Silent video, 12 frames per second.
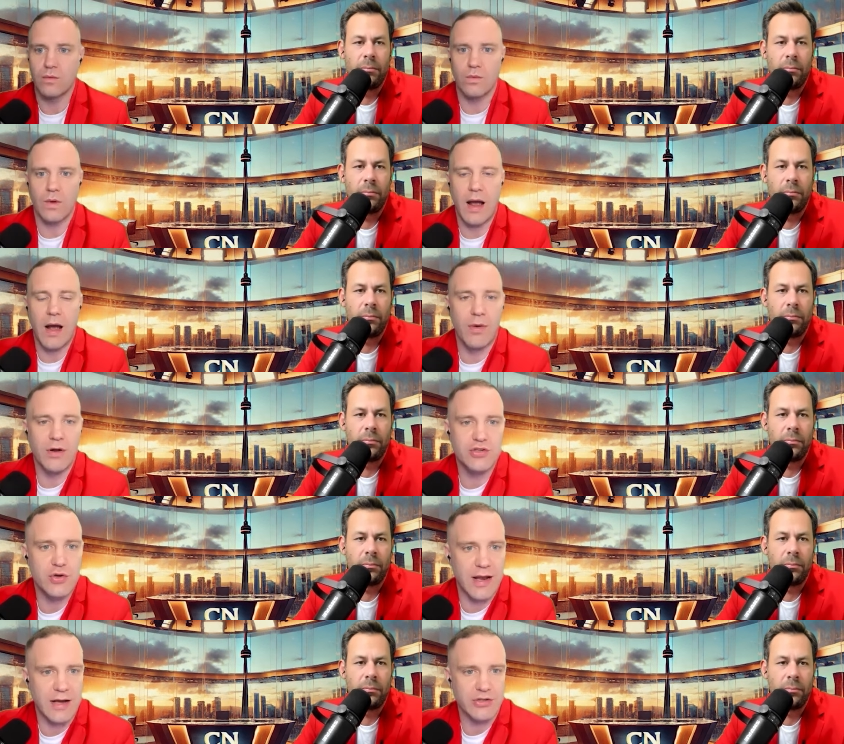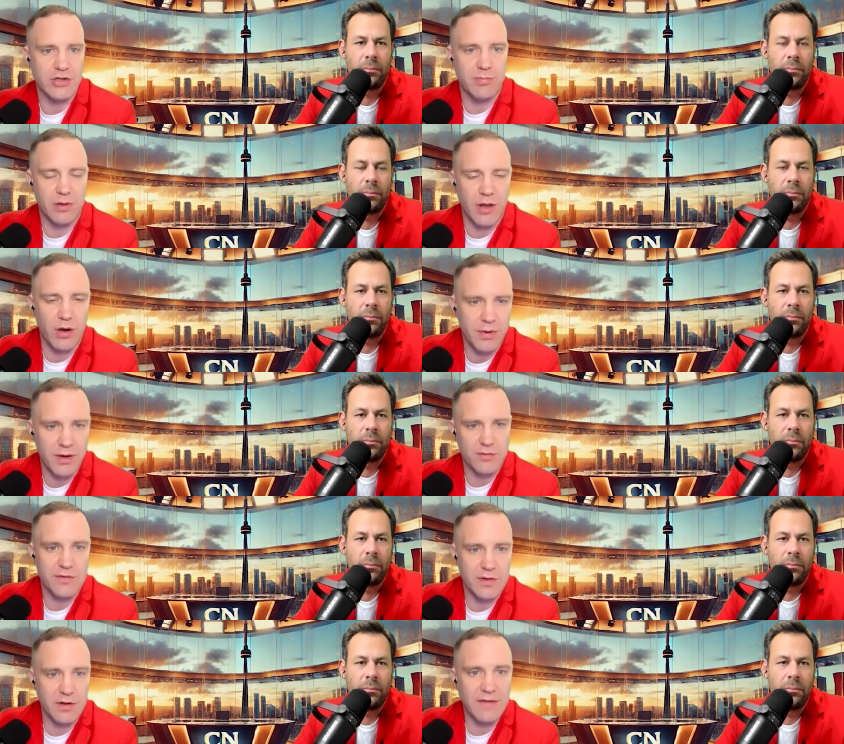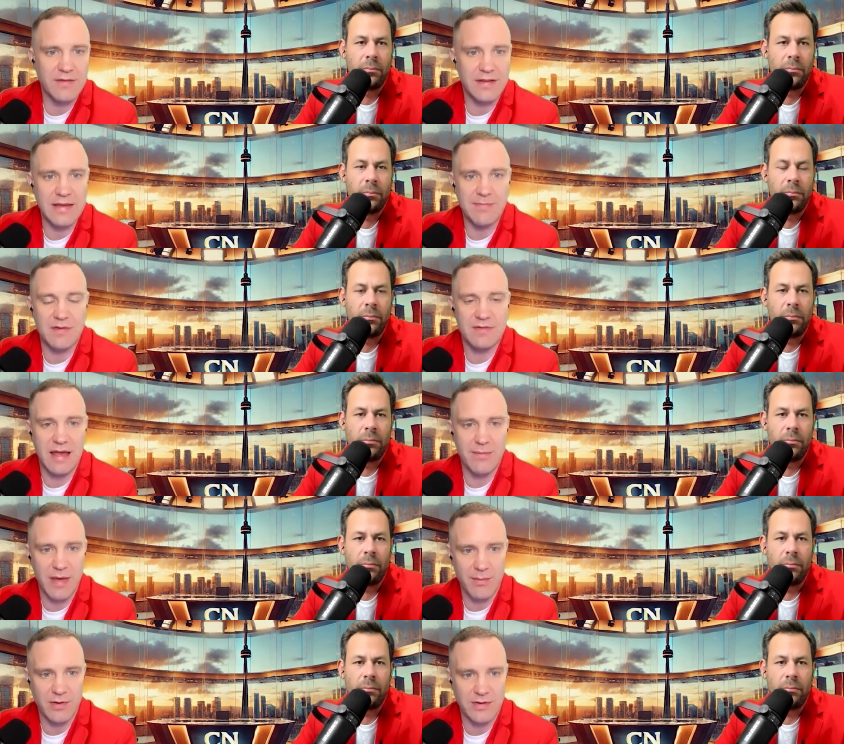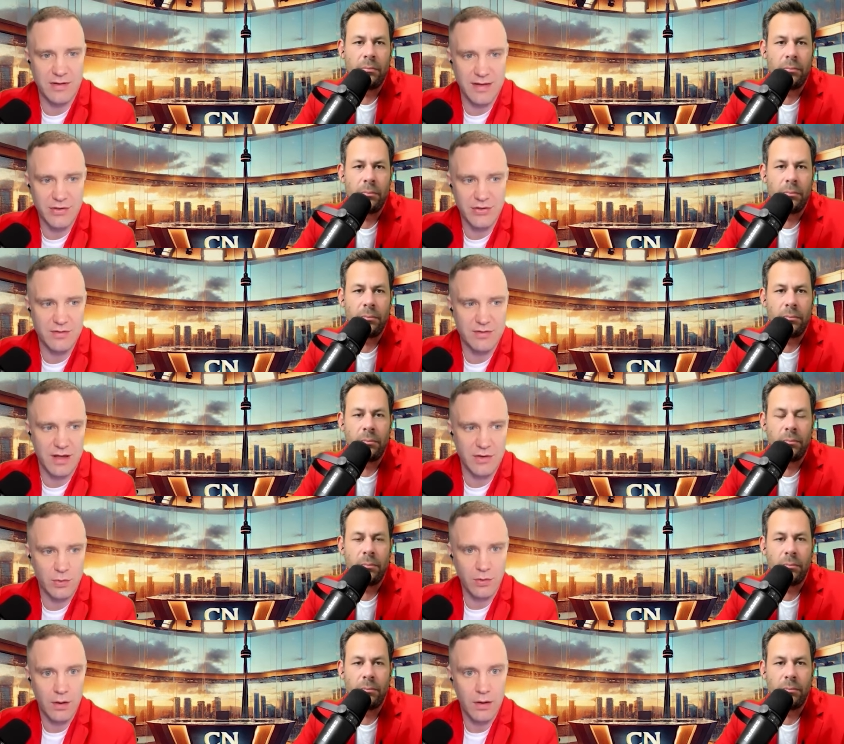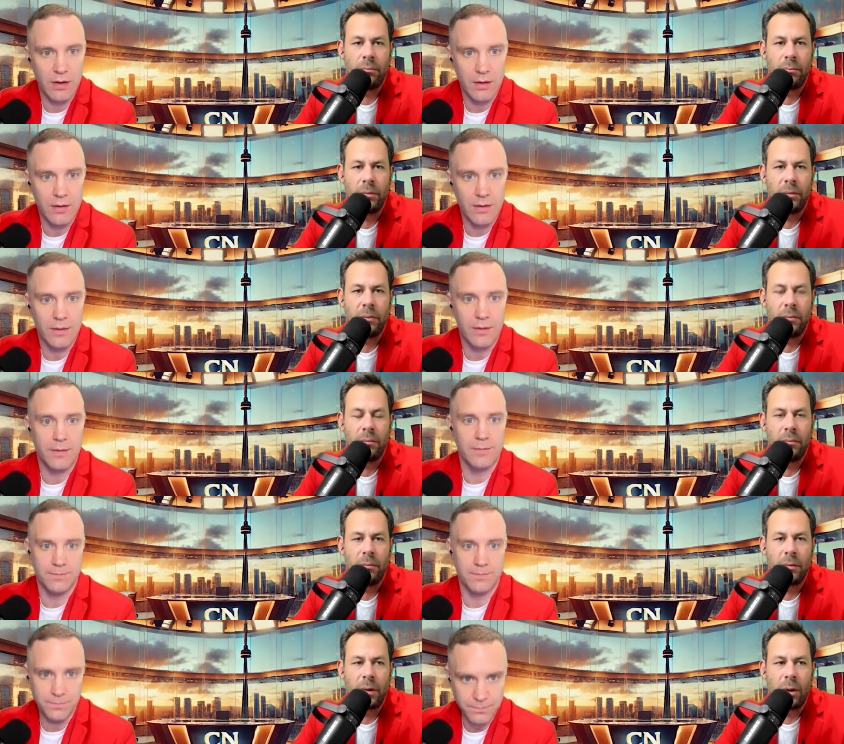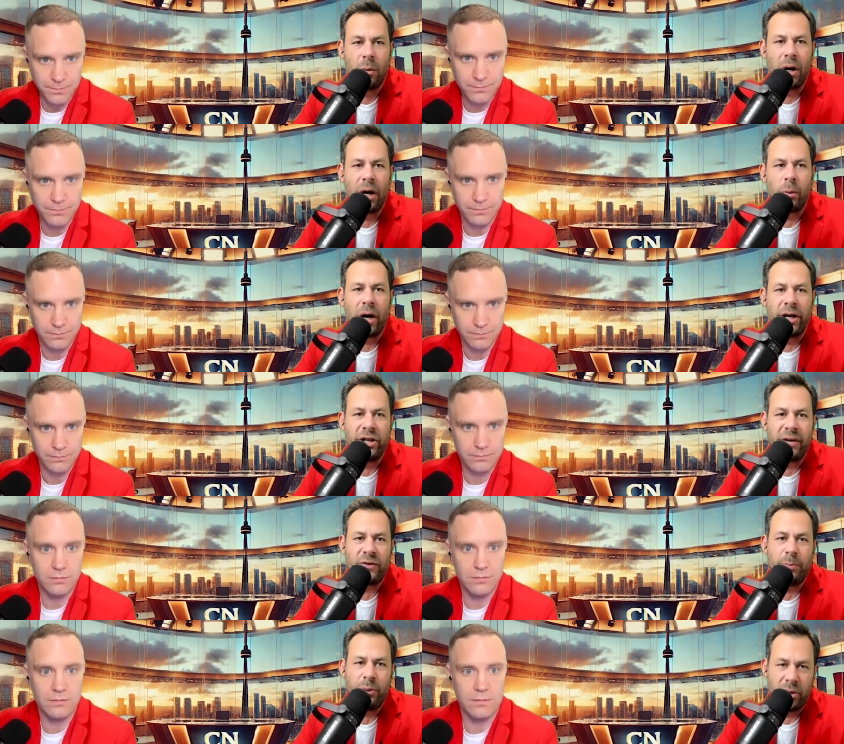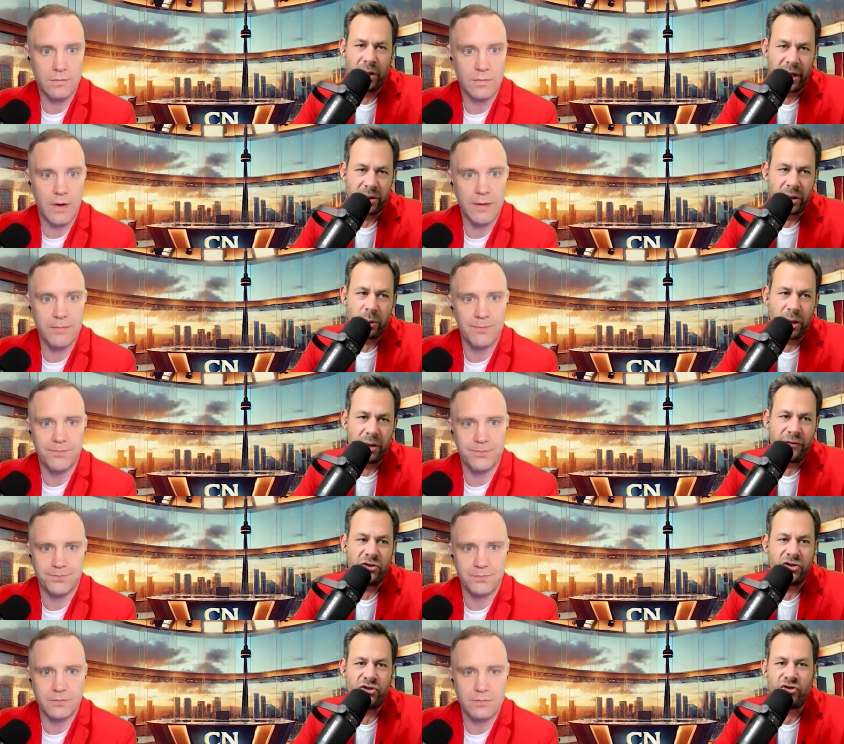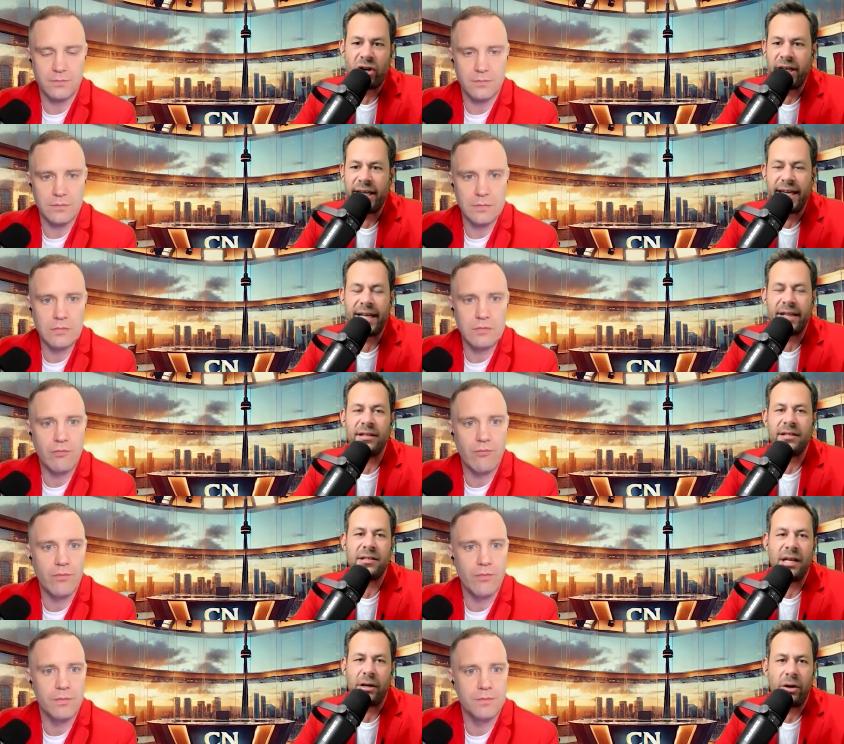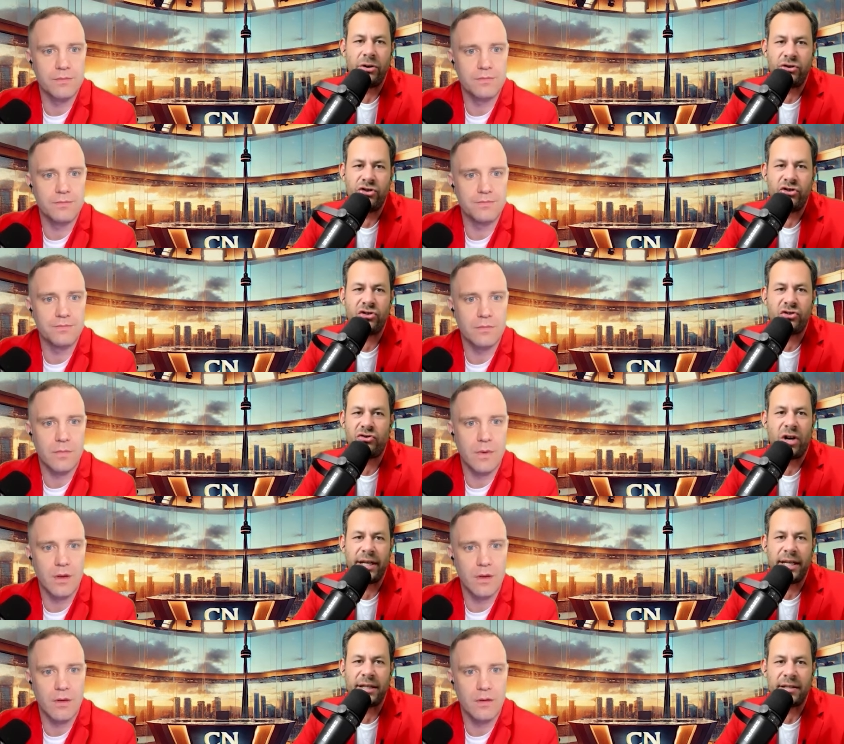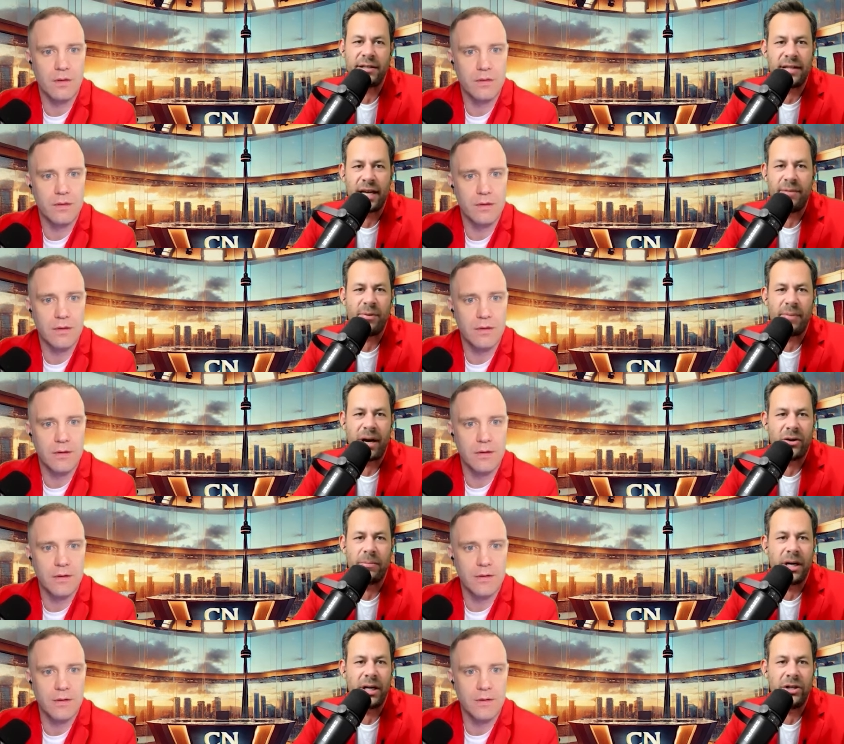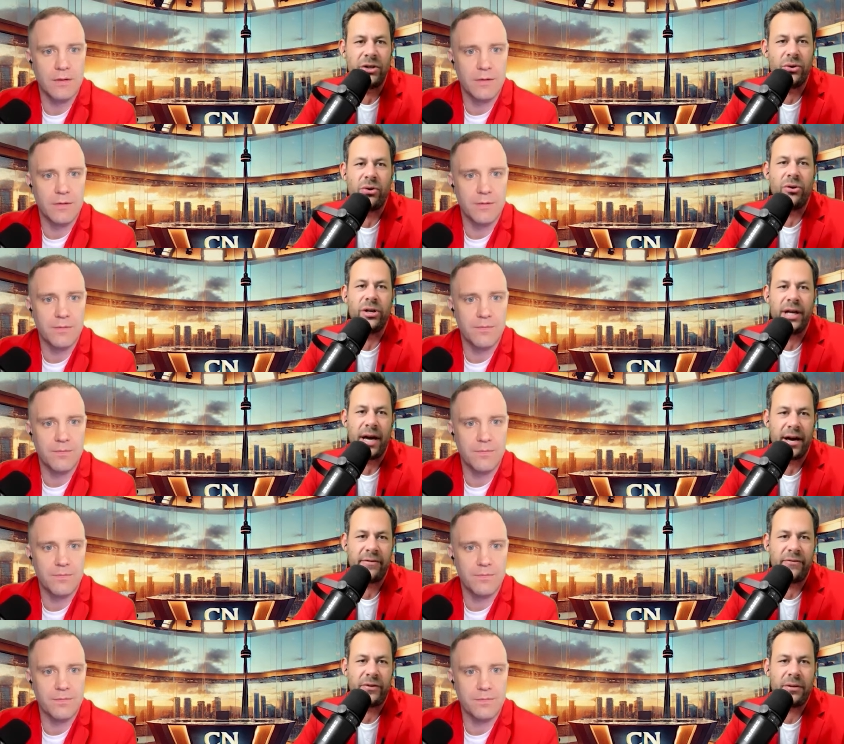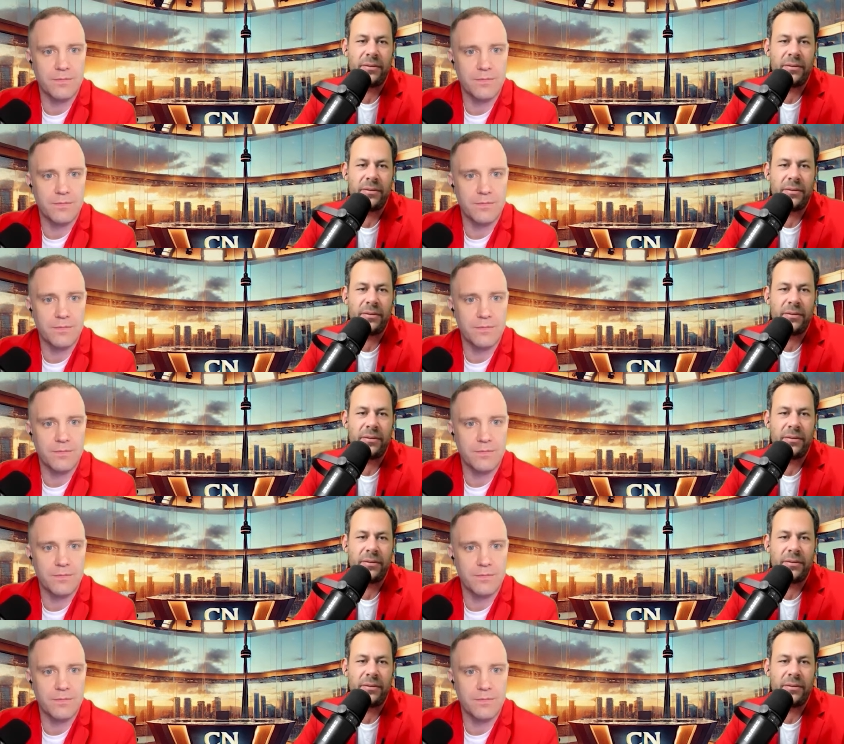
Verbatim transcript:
Speaker 1: how much you can actually pull out because you still have to keep the same amortization schedule.
Speaker 2: Why? Why do you have to pull out? Right? What if you're just trying to get the same? Aren't you just trying to get the same amount of money you already have?